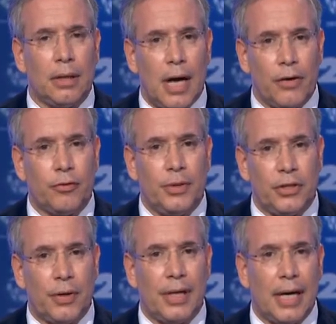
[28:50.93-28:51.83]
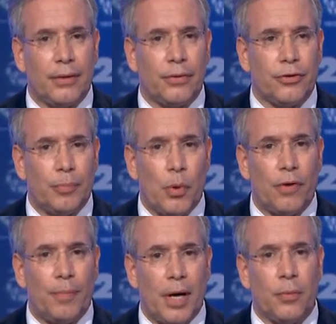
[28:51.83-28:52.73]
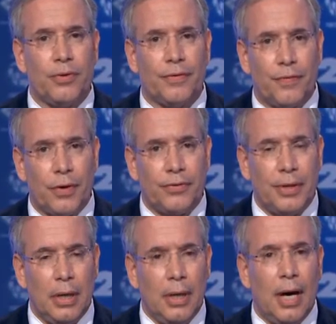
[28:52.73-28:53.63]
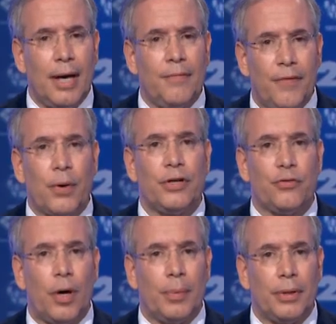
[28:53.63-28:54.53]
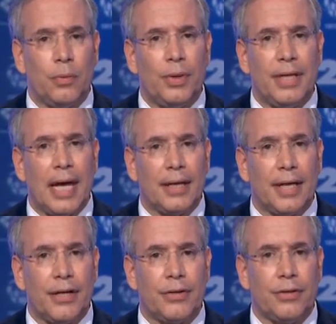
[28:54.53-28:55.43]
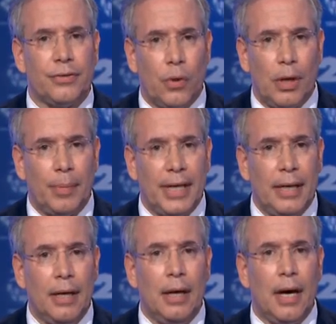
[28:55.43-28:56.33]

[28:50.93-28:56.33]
Congressman Jerry Nadler, a supporter of mine, was the first. I'm very troubled with the allegations in Albany.